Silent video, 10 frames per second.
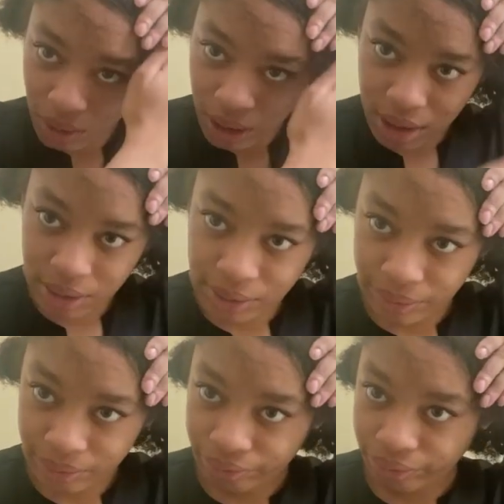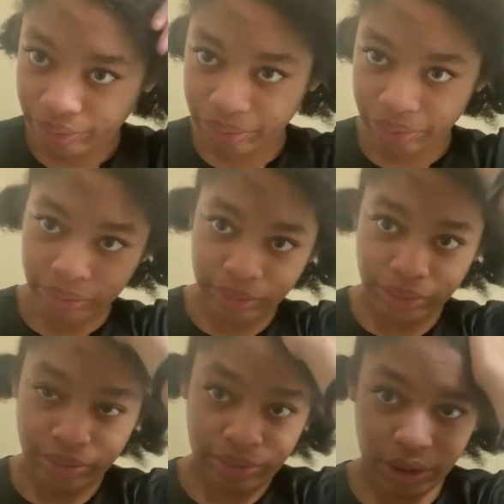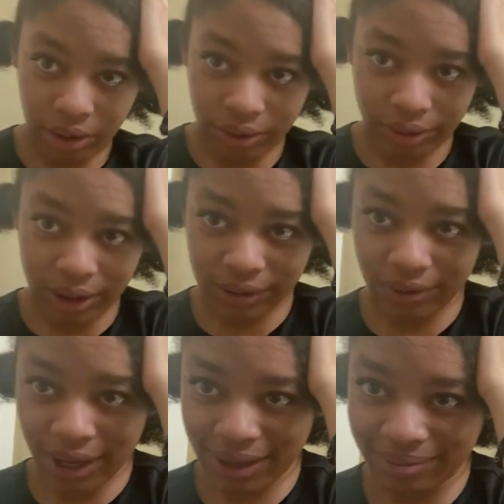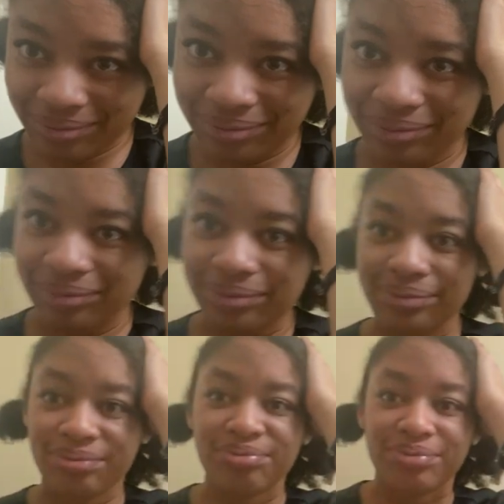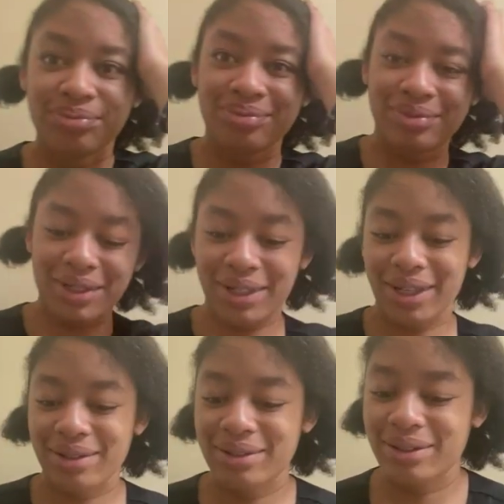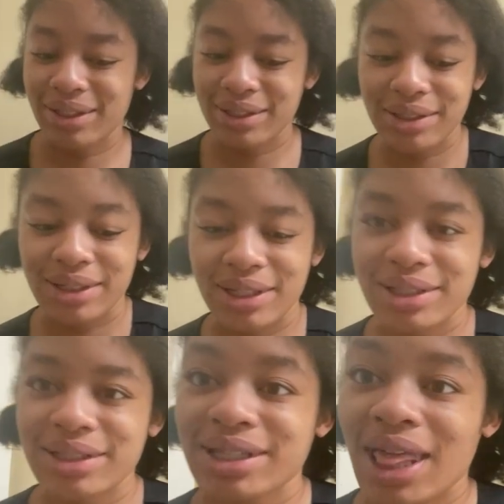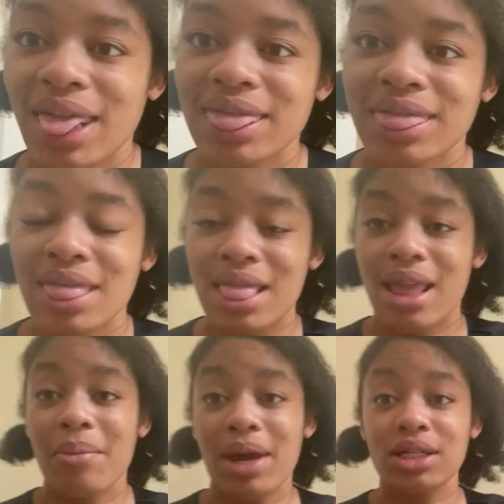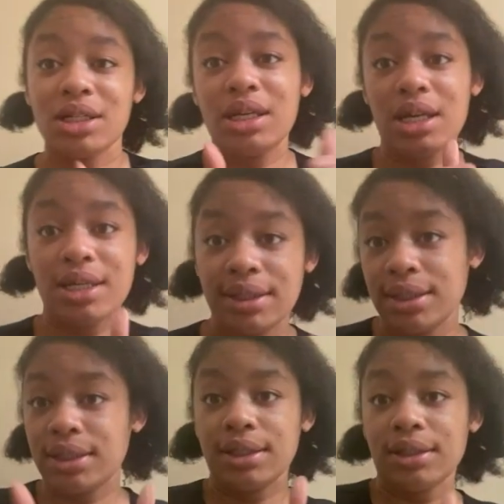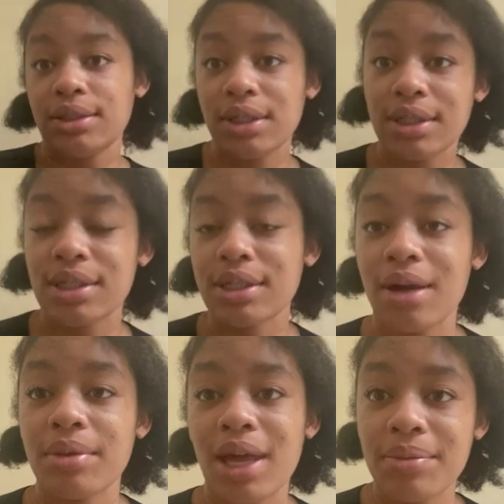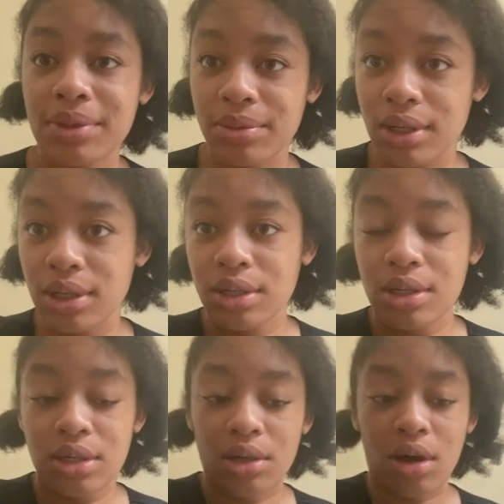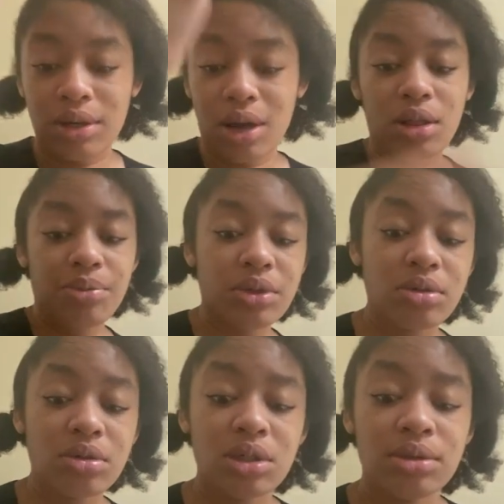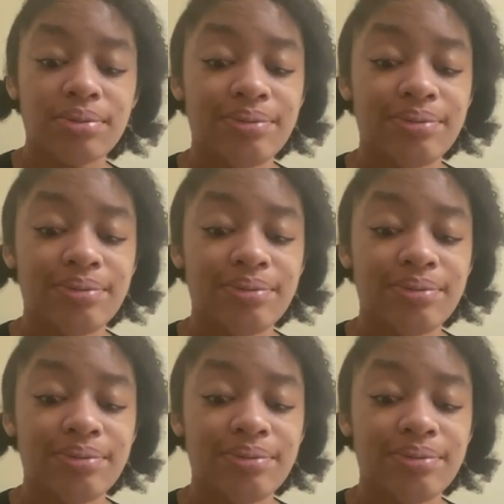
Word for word: way. And hopefully it's flat. So yeah, let's do this. I'm actually do this in time lapse. I'm going to, on all I'm doing